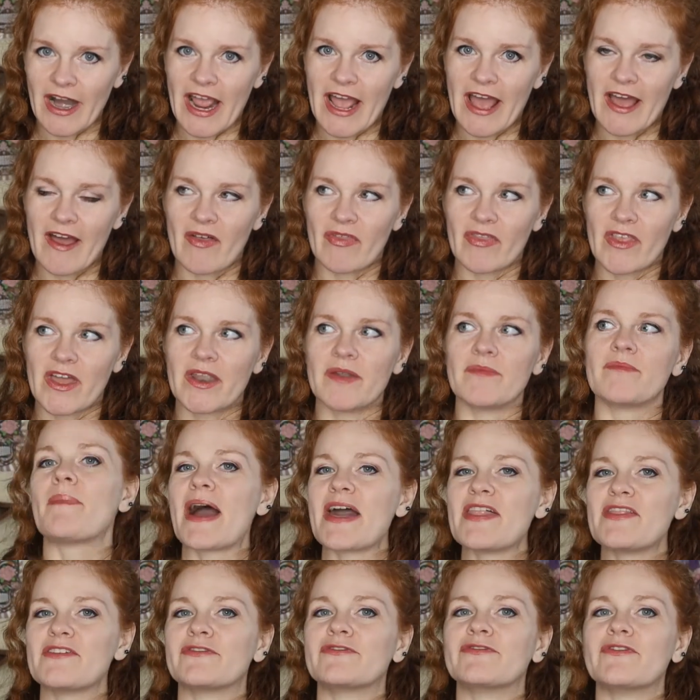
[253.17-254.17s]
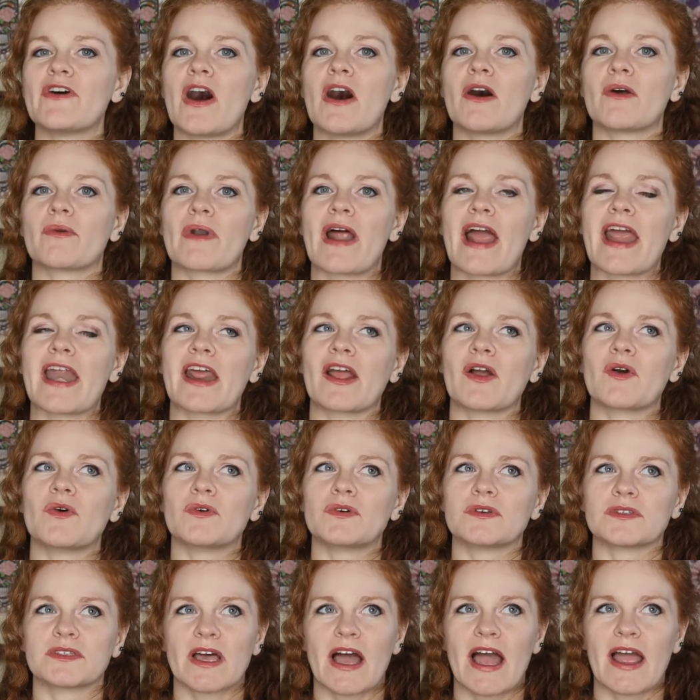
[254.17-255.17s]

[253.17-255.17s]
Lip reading: And then by the fall writing goals,